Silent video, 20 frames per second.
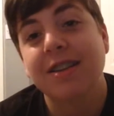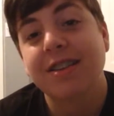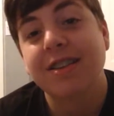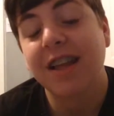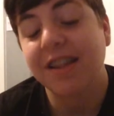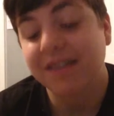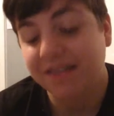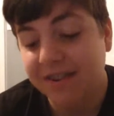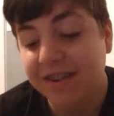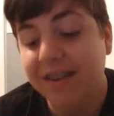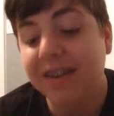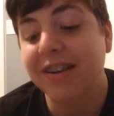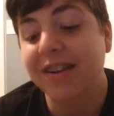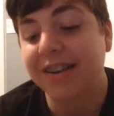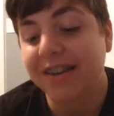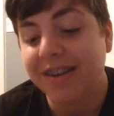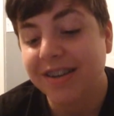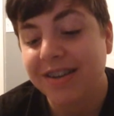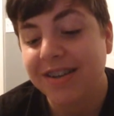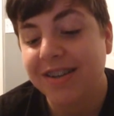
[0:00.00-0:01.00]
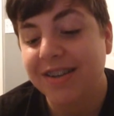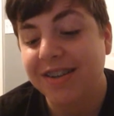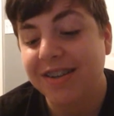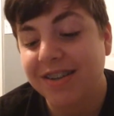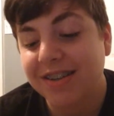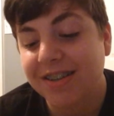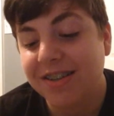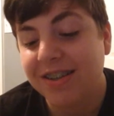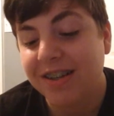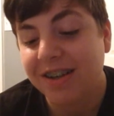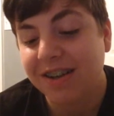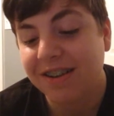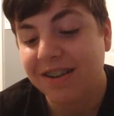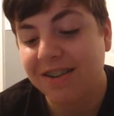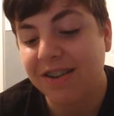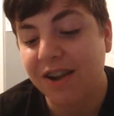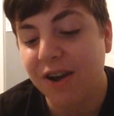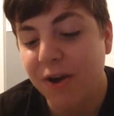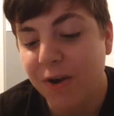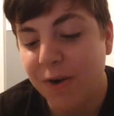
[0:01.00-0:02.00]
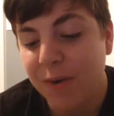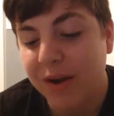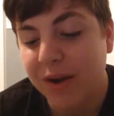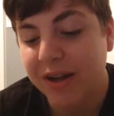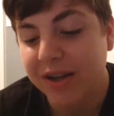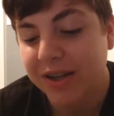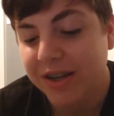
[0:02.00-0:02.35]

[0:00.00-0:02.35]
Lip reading: That's good. So